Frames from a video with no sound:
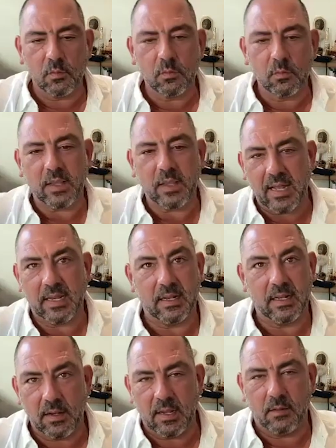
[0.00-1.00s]
look at
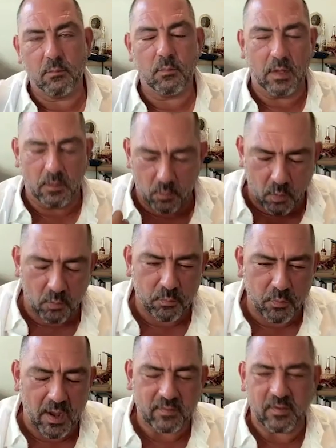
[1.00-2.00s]
in your own
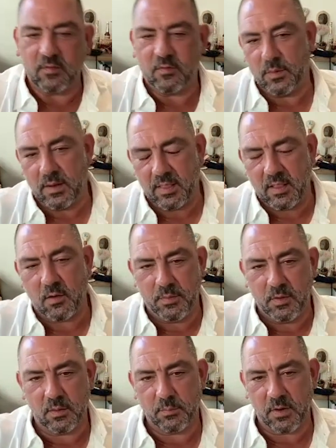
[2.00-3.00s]
process or in a
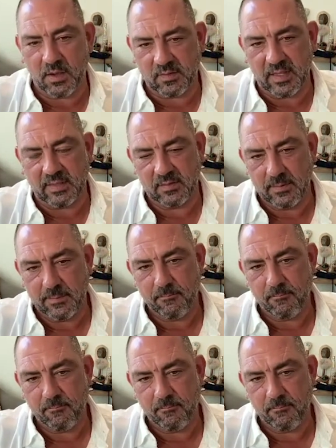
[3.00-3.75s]
therapeutic process.